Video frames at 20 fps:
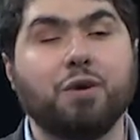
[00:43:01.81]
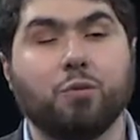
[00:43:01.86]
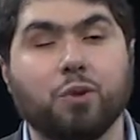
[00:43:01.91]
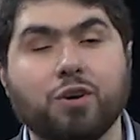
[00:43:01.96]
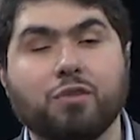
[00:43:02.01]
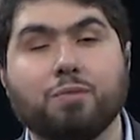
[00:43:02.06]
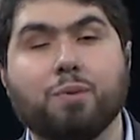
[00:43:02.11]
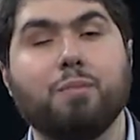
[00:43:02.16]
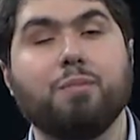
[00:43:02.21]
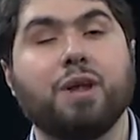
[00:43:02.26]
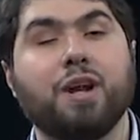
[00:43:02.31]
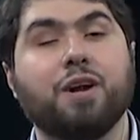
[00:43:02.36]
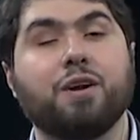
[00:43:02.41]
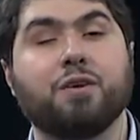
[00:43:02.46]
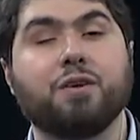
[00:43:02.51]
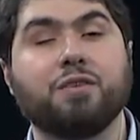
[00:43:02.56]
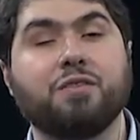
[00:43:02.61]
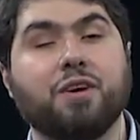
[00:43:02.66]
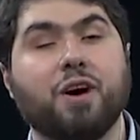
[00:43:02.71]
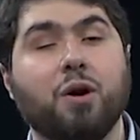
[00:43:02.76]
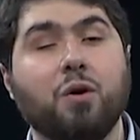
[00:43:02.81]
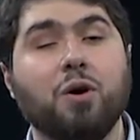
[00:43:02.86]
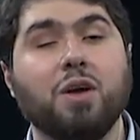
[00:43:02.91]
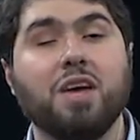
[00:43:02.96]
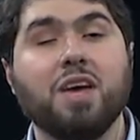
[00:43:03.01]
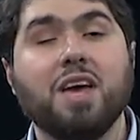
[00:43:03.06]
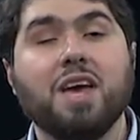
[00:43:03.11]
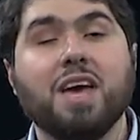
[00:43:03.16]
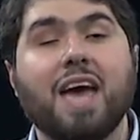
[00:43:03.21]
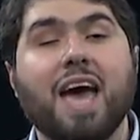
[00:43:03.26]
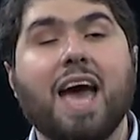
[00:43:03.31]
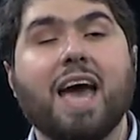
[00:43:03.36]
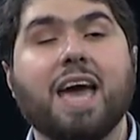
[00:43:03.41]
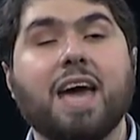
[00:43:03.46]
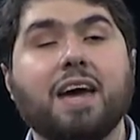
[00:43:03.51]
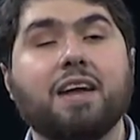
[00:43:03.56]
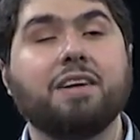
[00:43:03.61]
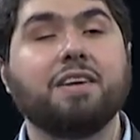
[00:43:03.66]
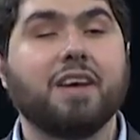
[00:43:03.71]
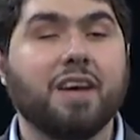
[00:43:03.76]
words per minute or so,
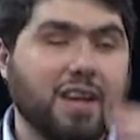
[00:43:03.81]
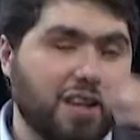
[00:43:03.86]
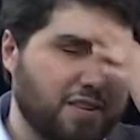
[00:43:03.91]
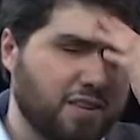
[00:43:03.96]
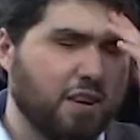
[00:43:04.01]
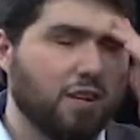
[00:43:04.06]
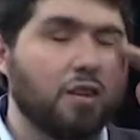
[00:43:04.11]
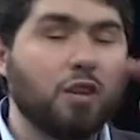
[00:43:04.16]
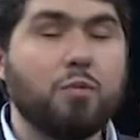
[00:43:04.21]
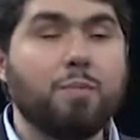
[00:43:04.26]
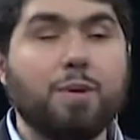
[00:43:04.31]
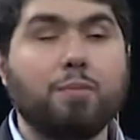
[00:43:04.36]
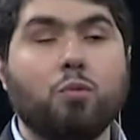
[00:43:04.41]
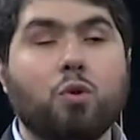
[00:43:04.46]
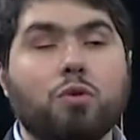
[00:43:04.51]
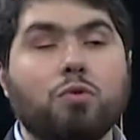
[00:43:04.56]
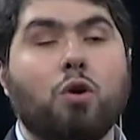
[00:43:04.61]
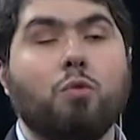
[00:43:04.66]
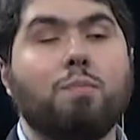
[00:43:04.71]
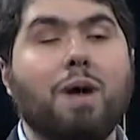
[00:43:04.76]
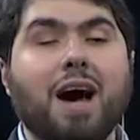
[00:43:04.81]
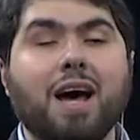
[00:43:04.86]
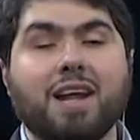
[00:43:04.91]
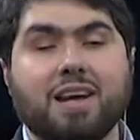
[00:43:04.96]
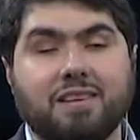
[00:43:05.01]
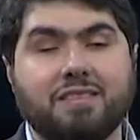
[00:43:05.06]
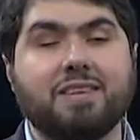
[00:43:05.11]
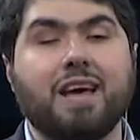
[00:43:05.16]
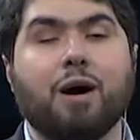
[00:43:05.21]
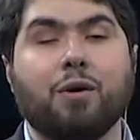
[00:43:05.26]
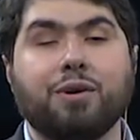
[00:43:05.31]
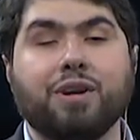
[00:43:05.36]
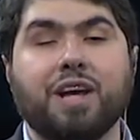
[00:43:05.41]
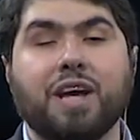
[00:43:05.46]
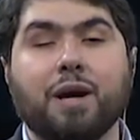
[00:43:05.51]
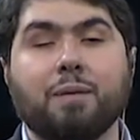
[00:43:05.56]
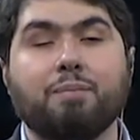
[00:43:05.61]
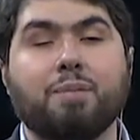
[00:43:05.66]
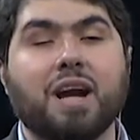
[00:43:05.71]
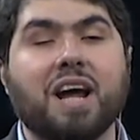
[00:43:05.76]
and it's a little bit more robotic
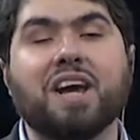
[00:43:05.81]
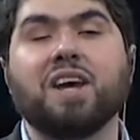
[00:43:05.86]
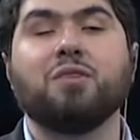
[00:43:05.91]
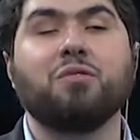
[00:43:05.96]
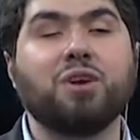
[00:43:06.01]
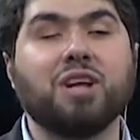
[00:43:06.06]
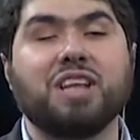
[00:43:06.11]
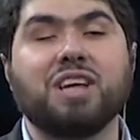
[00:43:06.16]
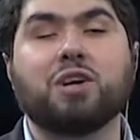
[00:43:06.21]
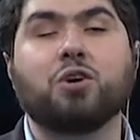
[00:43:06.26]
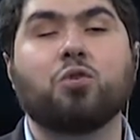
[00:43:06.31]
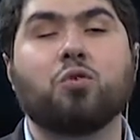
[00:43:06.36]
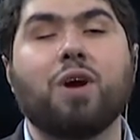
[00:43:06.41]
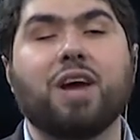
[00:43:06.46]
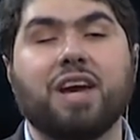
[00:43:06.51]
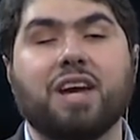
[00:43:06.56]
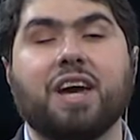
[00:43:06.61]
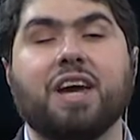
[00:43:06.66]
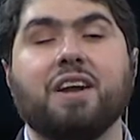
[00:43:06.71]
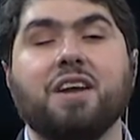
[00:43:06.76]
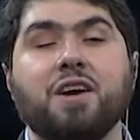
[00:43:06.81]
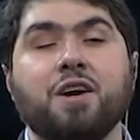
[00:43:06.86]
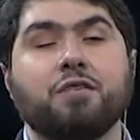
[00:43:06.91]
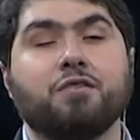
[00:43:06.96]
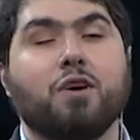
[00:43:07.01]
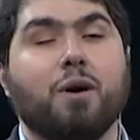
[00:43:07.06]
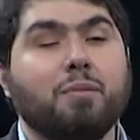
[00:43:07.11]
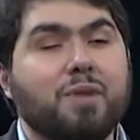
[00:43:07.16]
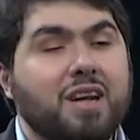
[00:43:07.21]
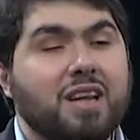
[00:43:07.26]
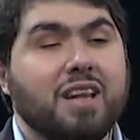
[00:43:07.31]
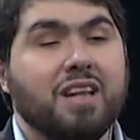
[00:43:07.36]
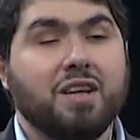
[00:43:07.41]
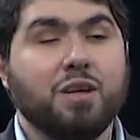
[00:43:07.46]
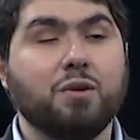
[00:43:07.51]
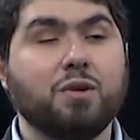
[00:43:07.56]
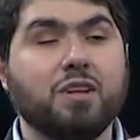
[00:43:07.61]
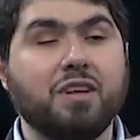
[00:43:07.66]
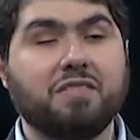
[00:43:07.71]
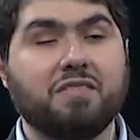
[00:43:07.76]
sounding, but I can really crank it. So I'm gonna let
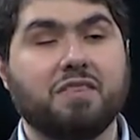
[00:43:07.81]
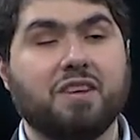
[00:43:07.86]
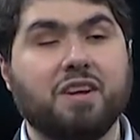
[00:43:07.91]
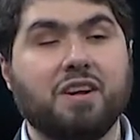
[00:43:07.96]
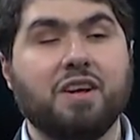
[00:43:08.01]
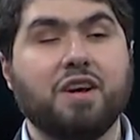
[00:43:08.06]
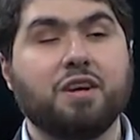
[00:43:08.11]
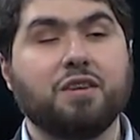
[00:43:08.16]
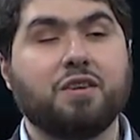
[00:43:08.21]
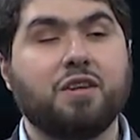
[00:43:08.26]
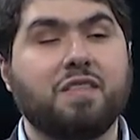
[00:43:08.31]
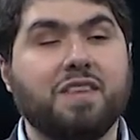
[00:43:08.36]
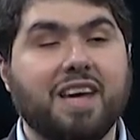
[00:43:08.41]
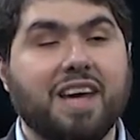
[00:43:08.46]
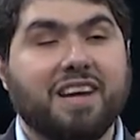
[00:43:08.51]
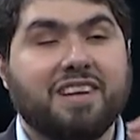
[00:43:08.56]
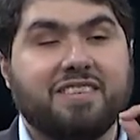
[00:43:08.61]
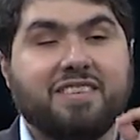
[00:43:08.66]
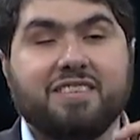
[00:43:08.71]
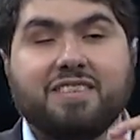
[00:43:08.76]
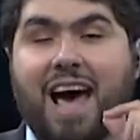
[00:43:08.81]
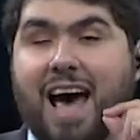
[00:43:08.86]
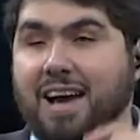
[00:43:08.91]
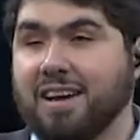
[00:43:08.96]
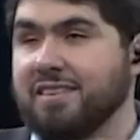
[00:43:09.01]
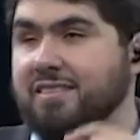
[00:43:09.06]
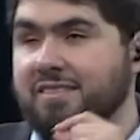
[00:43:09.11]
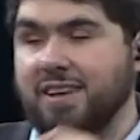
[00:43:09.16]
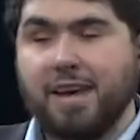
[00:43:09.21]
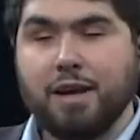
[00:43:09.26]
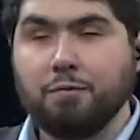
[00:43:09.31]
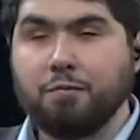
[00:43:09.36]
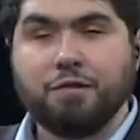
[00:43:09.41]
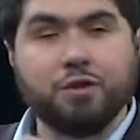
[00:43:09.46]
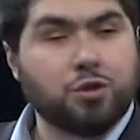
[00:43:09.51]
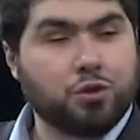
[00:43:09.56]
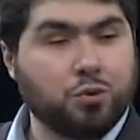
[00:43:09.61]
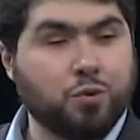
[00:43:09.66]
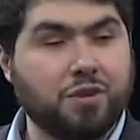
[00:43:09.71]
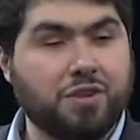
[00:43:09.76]
you listen to the exact same
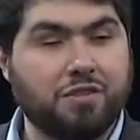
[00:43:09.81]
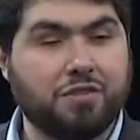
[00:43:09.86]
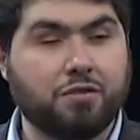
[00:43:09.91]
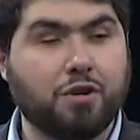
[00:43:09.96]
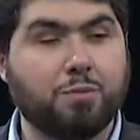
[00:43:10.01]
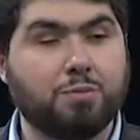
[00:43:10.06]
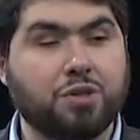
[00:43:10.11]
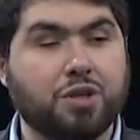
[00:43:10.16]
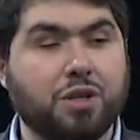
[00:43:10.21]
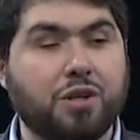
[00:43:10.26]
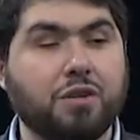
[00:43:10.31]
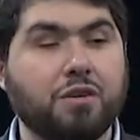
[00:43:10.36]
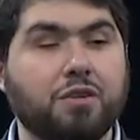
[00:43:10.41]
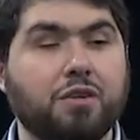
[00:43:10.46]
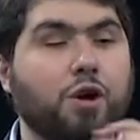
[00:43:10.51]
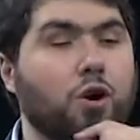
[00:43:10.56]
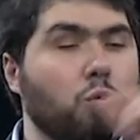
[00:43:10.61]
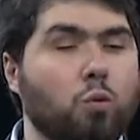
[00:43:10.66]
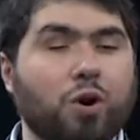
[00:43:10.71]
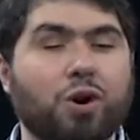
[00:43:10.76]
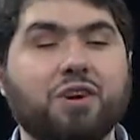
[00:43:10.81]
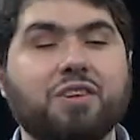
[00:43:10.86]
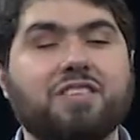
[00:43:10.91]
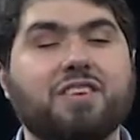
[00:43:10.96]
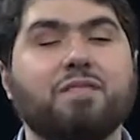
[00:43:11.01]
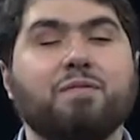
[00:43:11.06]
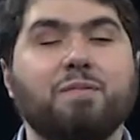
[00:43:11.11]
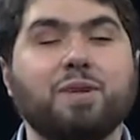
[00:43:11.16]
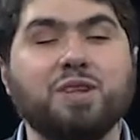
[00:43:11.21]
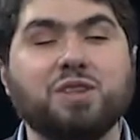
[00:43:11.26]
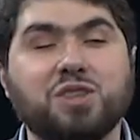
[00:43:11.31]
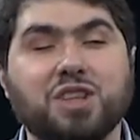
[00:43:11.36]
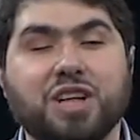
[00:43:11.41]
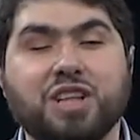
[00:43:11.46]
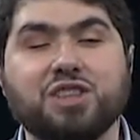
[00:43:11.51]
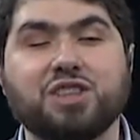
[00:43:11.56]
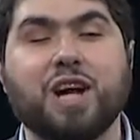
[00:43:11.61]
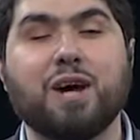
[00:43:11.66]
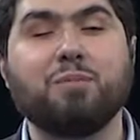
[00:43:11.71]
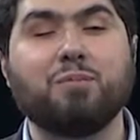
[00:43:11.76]
visual description. No words have been
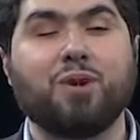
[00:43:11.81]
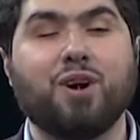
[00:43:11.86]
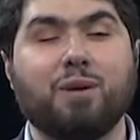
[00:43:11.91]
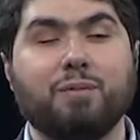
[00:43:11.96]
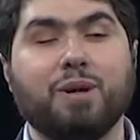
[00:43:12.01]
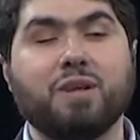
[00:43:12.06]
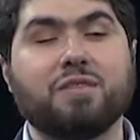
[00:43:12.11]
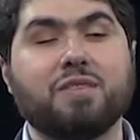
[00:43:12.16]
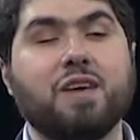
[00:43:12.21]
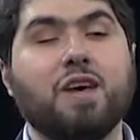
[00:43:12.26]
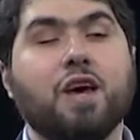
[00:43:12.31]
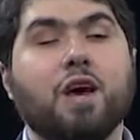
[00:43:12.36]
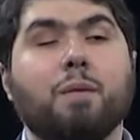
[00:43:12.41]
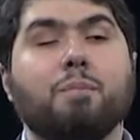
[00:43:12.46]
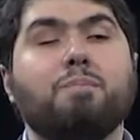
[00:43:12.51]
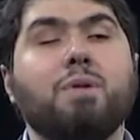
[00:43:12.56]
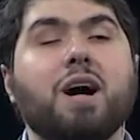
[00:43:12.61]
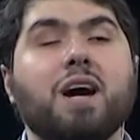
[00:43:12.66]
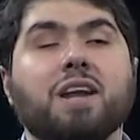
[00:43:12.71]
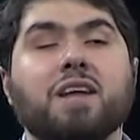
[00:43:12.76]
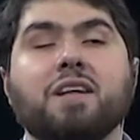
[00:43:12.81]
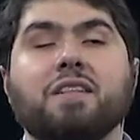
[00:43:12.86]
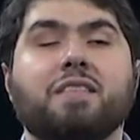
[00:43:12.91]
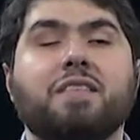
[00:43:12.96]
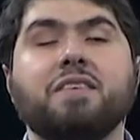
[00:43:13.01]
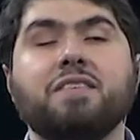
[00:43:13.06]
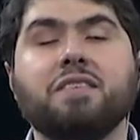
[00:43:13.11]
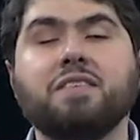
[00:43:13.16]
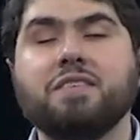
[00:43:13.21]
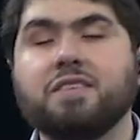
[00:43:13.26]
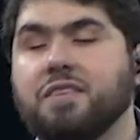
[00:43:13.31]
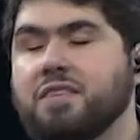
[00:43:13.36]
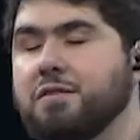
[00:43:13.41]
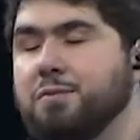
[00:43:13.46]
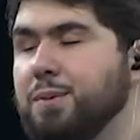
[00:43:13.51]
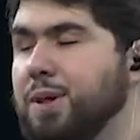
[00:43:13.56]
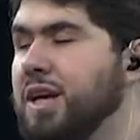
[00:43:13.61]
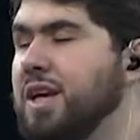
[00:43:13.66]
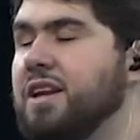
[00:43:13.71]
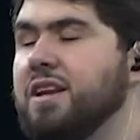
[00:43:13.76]
changed, I promise, but this is the
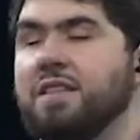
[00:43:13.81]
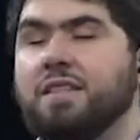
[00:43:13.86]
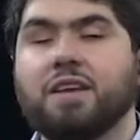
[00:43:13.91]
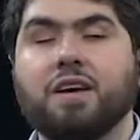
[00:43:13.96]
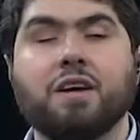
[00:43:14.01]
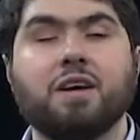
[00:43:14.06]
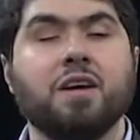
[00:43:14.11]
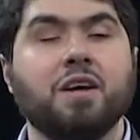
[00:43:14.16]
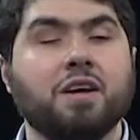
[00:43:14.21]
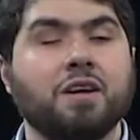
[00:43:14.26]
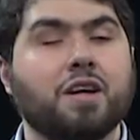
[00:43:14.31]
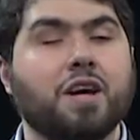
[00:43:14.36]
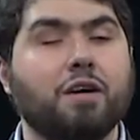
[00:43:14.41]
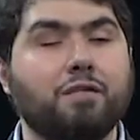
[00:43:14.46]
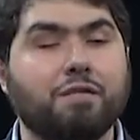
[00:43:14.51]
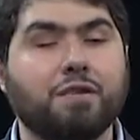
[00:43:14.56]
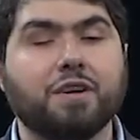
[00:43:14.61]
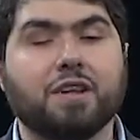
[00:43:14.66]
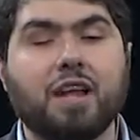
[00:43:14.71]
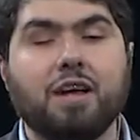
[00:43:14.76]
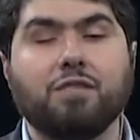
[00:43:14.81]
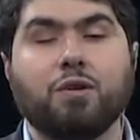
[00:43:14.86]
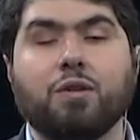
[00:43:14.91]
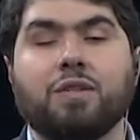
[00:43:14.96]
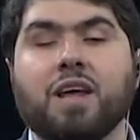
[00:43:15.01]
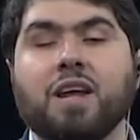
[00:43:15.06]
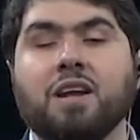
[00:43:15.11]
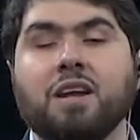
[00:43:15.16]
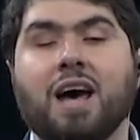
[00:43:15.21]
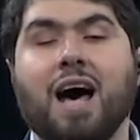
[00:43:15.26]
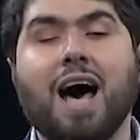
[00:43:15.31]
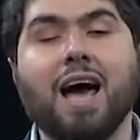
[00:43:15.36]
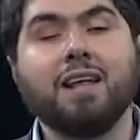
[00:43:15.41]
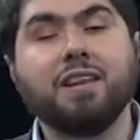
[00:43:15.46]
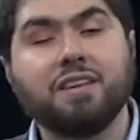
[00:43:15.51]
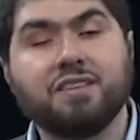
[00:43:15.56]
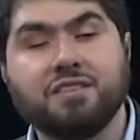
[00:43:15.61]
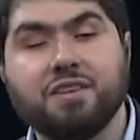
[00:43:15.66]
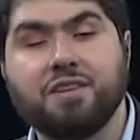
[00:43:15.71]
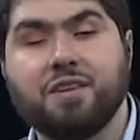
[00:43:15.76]
speed and the comfort level that I
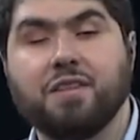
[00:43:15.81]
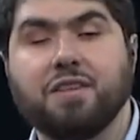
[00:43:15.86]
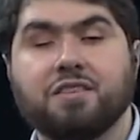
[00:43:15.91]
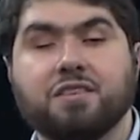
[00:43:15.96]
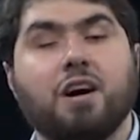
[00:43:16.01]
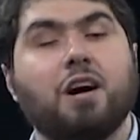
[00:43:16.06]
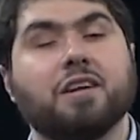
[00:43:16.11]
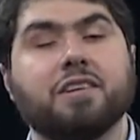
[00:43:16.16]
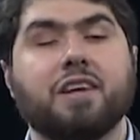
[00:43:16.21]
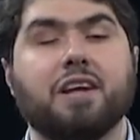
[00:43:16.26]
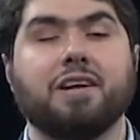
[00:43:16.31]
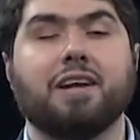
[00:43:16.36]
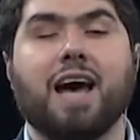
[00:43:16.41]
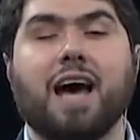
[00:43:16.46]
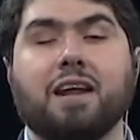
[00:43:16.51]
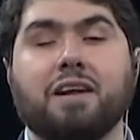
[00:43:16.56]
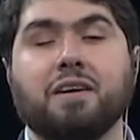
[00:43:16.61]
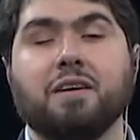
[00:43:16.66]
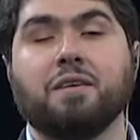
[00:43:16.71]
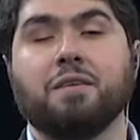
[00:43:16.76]
listen to this content at.